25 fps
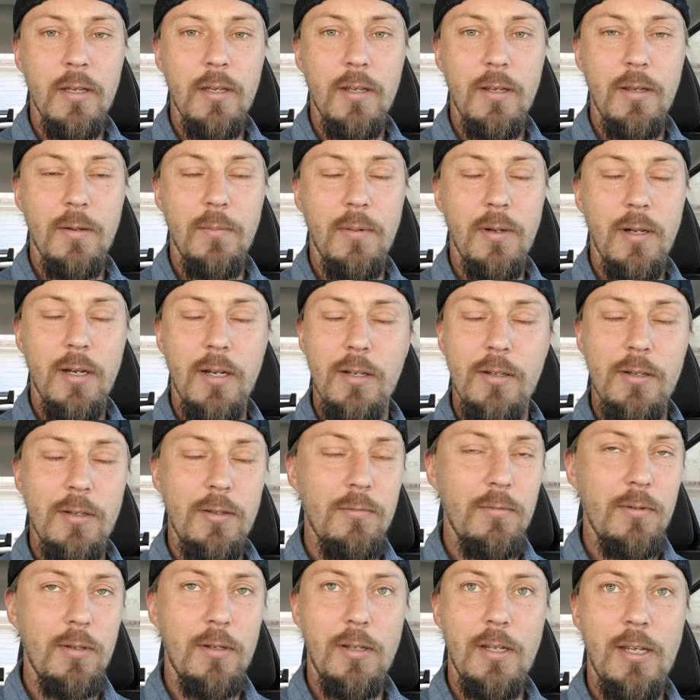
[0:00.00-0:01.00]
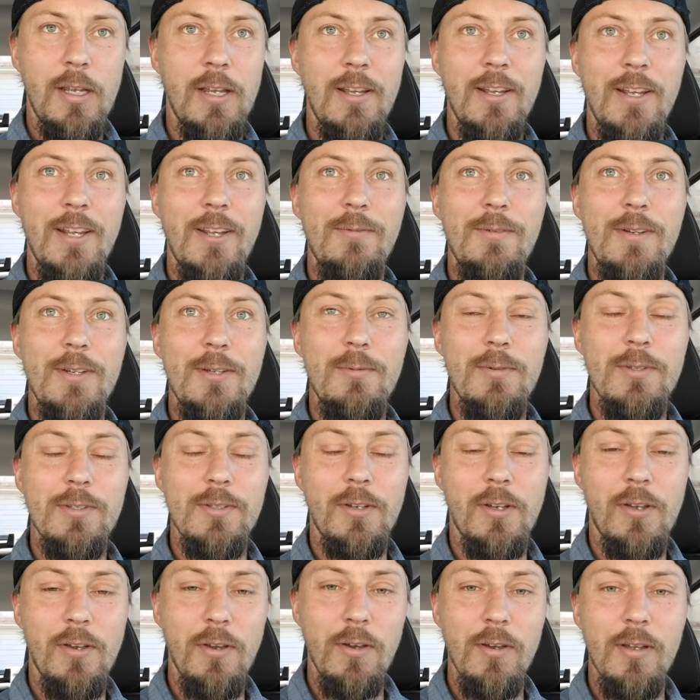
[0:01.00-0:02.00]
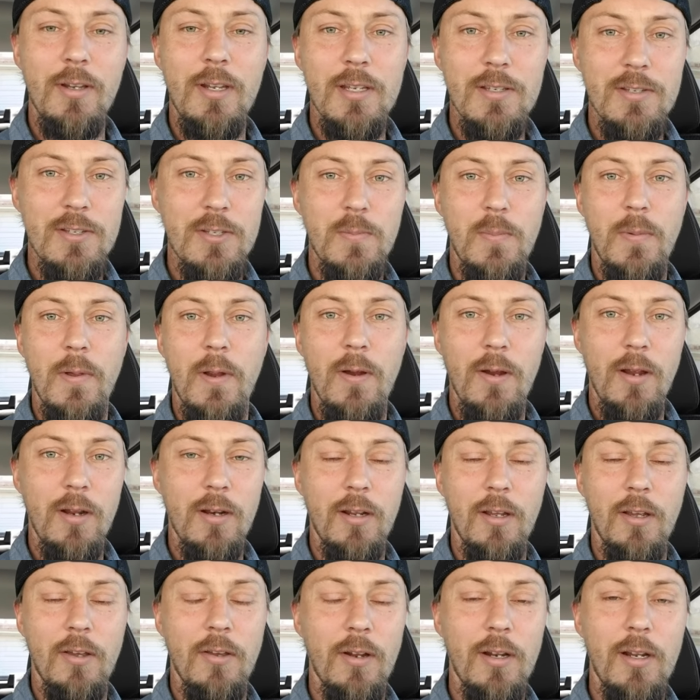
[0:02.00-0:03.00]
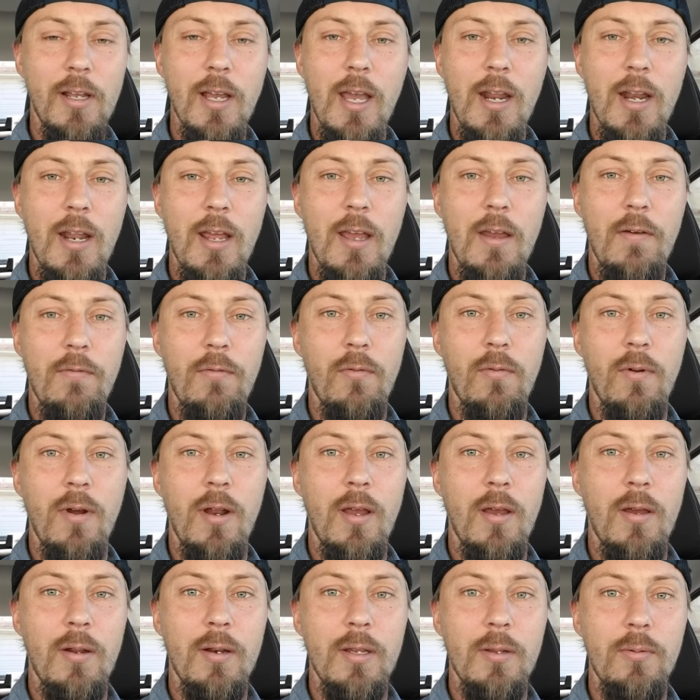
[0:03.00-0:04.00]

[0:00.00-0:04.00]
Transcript: Yeah, but it, it, he was a good spirit, good guy to have around.